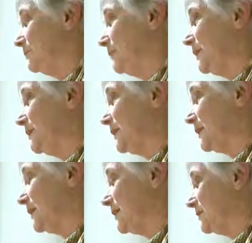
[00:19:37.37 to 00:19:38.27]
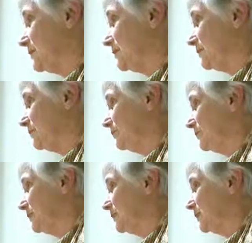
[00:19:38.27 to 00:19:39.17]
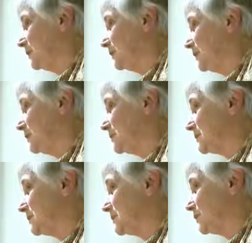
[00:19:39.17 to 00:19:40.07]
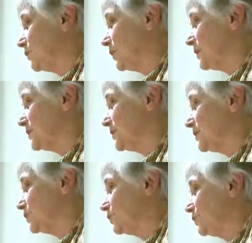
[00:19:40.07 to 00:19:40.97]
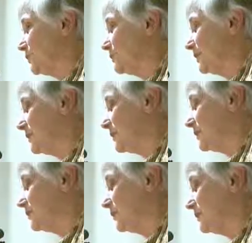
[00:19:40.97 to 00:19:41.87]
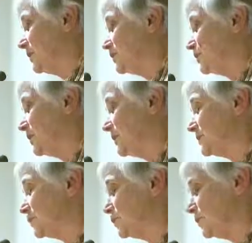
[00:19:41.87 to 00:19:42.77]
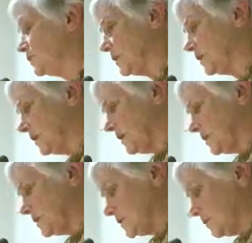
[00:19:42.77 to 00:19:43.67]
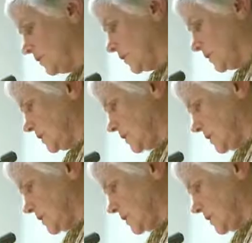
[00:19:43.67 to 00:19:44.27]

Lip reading: big data idea. It's an organization created by the Gates Foundation, as is almost everything else in America these